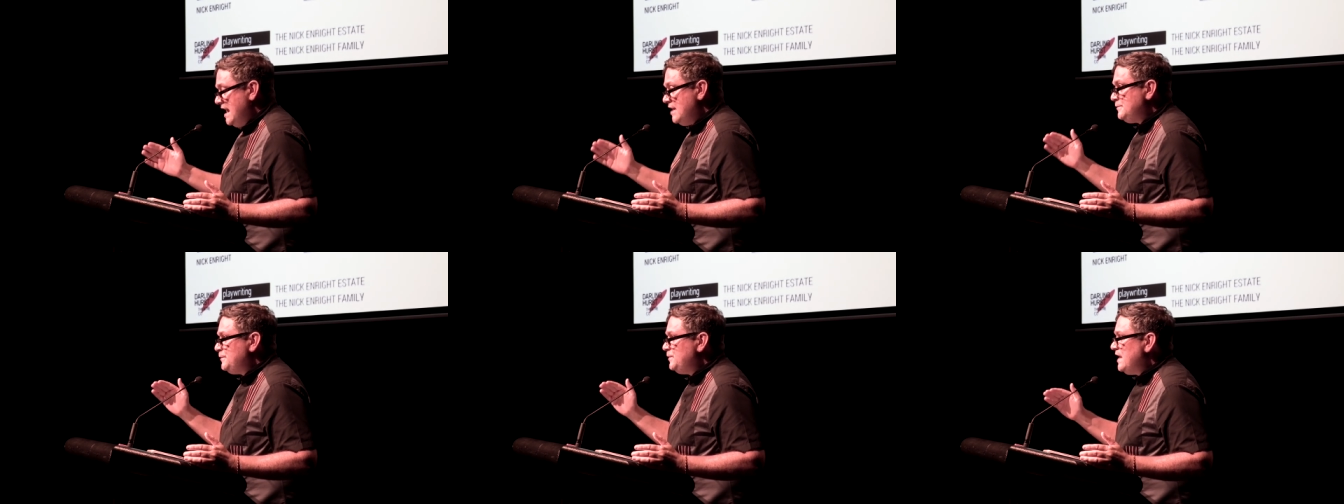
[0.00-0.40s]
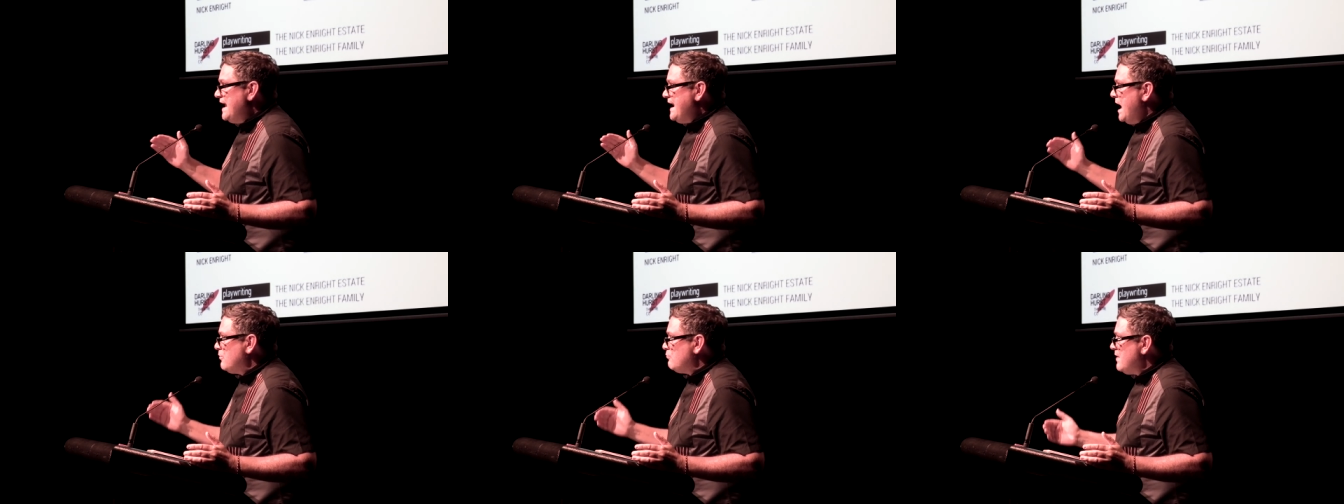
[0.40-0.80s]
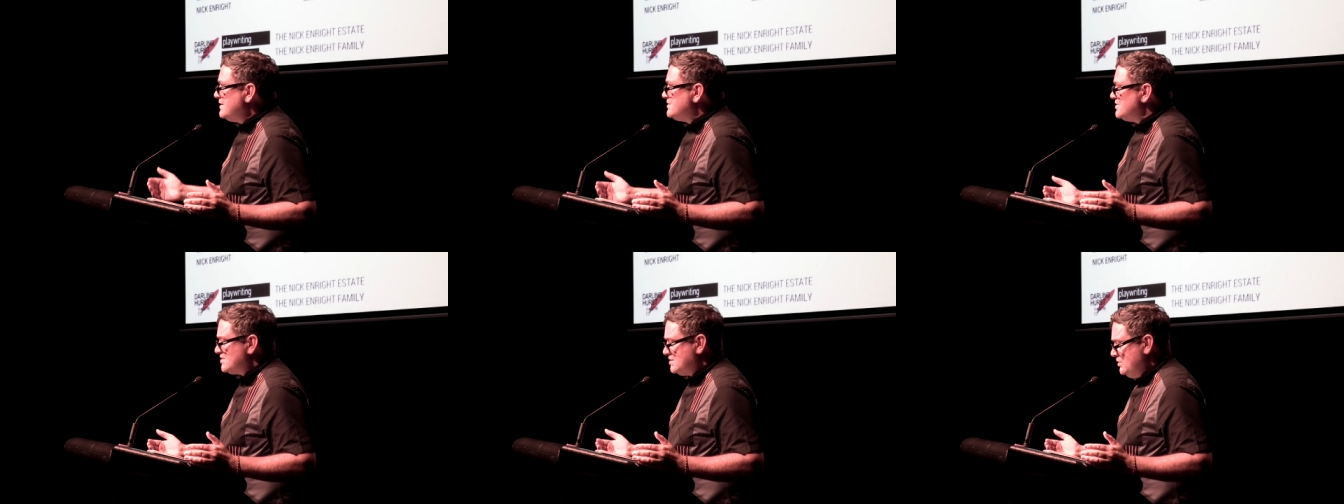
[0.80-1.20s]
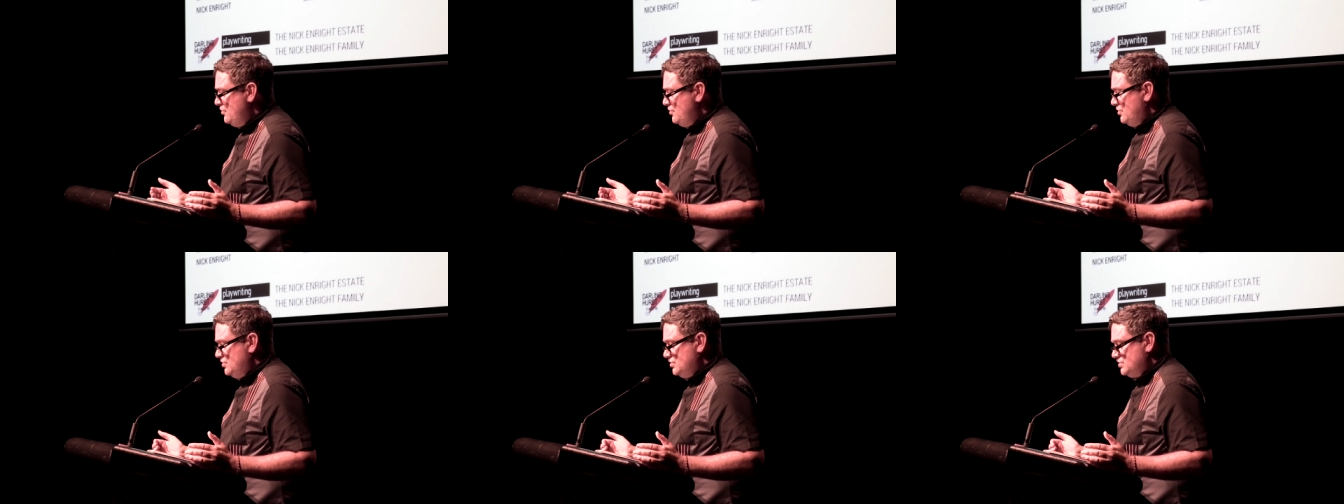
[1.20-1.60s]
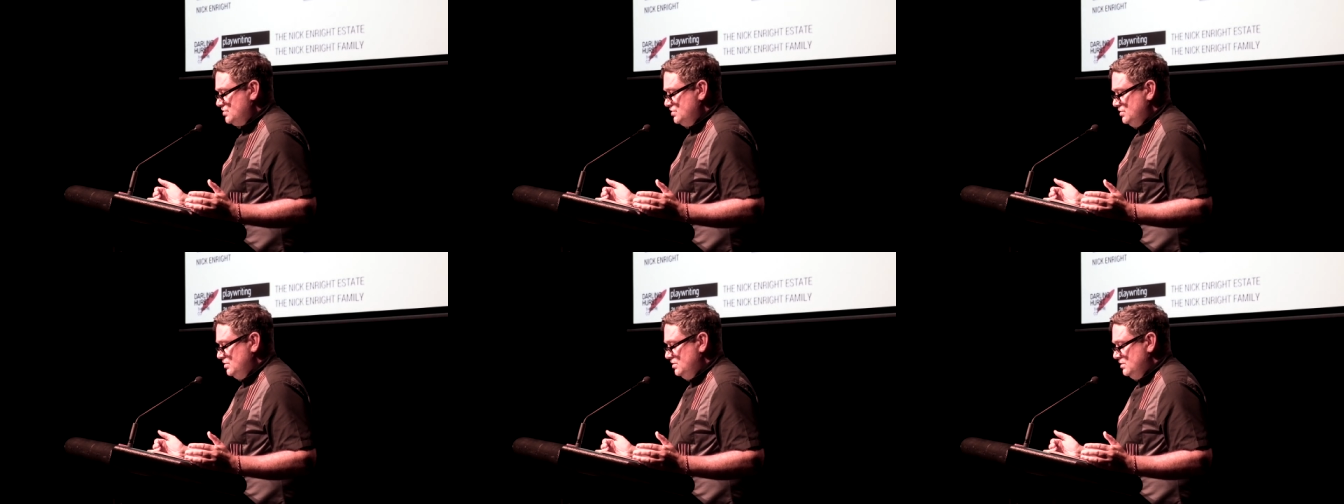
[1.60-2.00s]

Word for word: and flat out racist slurs?